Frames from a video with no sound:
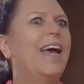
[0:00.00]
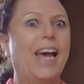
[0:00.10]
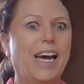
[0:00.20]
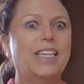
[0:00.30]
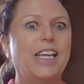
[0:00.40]

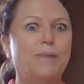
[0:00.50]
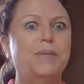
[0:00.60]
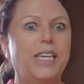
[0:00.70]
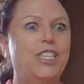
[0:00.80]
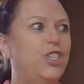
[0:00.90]

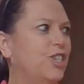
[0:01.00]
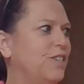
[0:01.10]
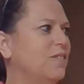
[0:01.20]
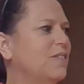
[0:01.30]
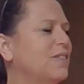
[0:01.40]

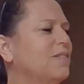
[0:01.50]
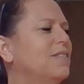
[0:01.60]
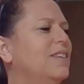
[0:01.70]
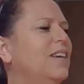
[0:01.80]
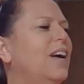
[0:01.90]
Adaptations.
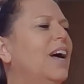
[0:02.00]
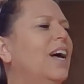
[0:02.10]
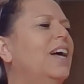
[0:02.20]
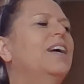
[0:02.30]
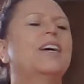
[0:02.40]

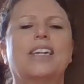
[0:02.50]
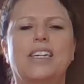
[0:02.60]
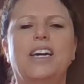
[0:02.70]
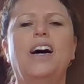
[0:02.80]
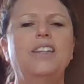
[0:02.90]

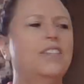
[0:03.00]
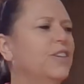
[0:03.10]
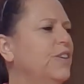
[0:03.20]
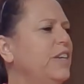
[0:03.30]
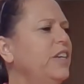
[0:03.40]

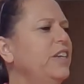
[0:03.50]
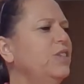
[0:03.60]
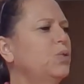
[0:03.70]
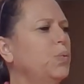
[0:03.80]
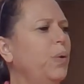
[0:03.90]
Color
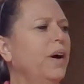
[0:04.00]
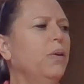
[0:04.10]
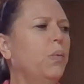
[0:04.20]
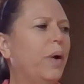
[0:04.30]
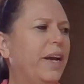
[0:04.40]
is
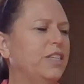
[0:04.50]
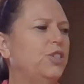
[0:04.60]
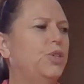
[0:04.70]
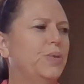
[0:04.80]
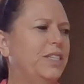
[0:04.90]
one way
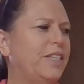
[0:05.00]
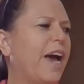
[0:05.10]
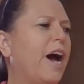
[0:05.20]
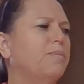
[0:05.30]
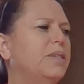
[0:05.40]
to
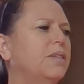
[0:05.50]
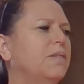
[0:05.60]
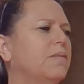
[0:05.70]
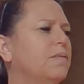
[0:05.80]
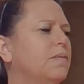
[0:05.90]
adapt.
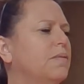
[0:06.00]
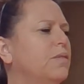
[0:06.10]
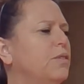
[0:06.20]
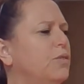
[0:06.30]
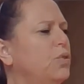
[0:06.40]

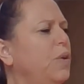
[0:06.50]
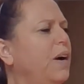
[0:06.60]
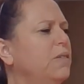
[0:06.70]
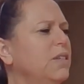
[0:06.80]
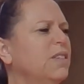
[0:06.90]
So
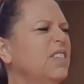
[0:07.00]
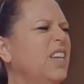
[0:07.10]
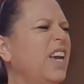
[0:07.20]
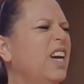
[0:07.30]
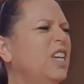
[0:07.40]
how does
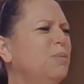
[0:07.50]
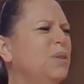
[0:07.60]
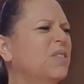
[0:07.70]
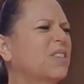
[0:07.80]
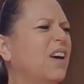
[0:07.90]
an
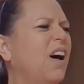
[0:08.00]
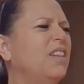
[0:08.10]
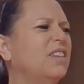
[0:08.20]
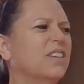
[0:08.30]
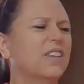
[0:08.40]
animal's
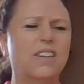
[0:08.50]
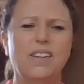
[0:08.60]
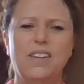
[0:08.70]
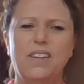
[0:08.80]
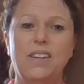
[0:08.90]
color
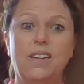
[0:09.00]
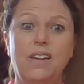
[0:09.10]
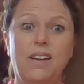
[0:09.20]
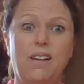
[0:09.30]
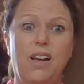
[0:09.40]

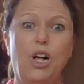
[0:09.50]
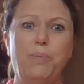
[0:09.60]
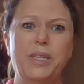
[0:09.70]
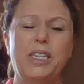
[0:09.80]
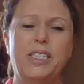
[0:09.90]

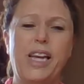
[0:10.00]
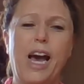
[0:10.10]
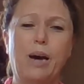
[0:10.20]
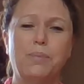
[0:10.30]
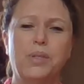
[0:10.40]
help it
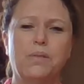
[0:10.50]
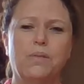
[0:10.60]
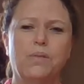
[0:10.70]
adapt